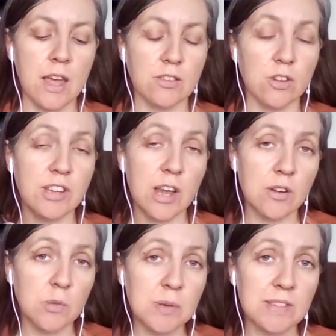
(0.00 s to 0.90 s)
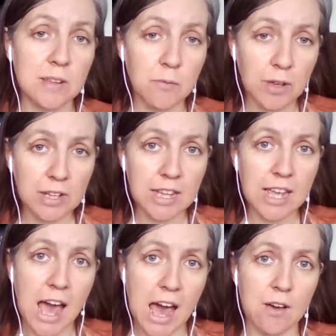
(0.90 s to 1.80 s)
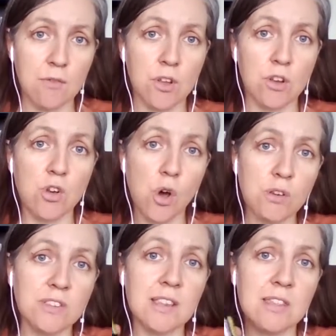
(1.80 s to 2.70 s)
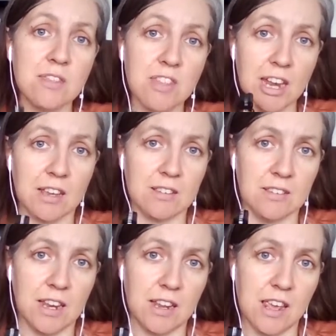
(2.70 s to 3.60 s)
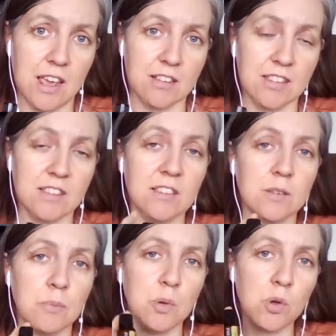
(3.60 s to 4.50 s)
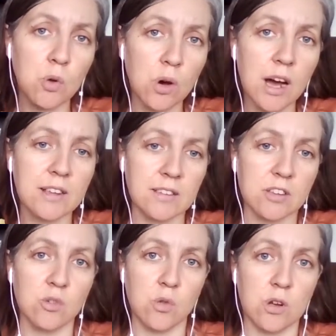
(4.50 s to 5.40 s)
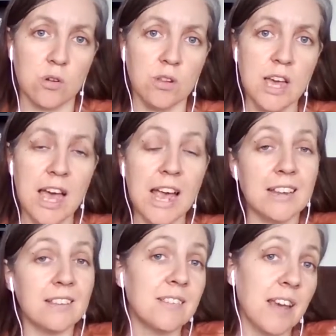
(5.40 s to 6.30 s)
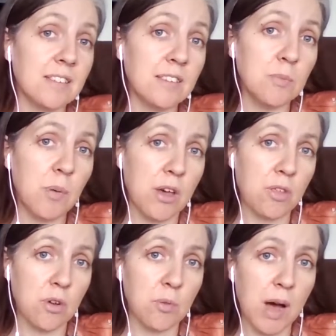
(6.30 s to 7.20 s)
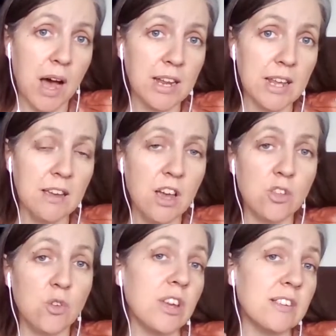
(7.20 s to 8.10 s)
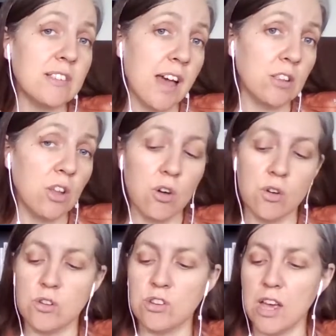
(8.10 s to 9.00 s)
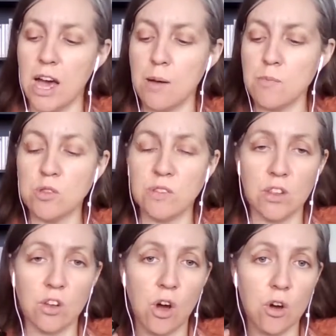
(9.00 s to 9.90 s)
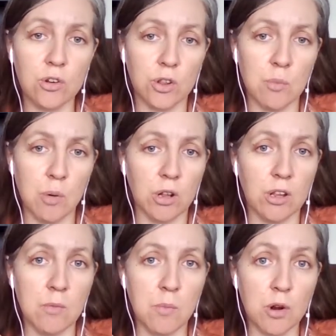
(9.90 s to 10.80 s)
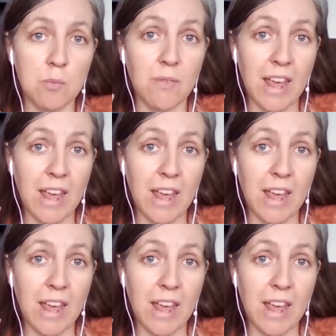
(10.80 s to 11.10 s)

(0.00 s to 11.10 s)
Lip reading: doTERRA specifically have no synthetics in here. This is pure essential oil. It is tested by a third party. You can download, using the code on the bottom of